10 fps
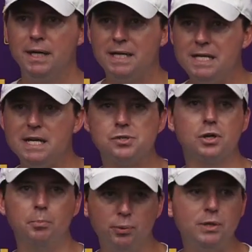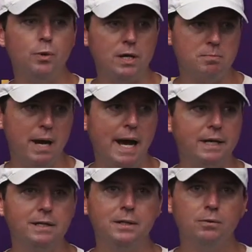he is a complete running
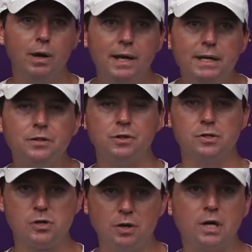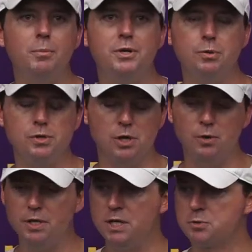back, right, is going to start to come into his
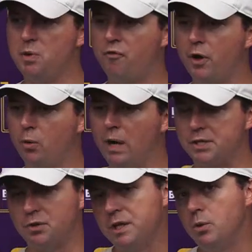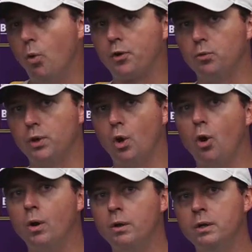own. It's been fun to watch. I think he worked really
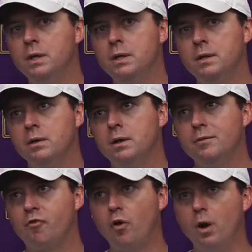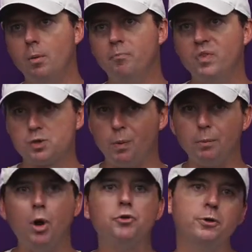hard from
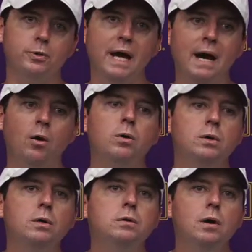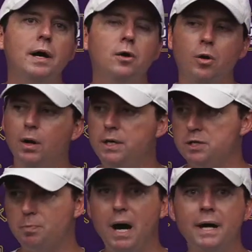spring ball till now, right, on
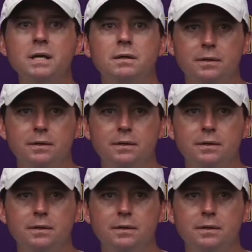his body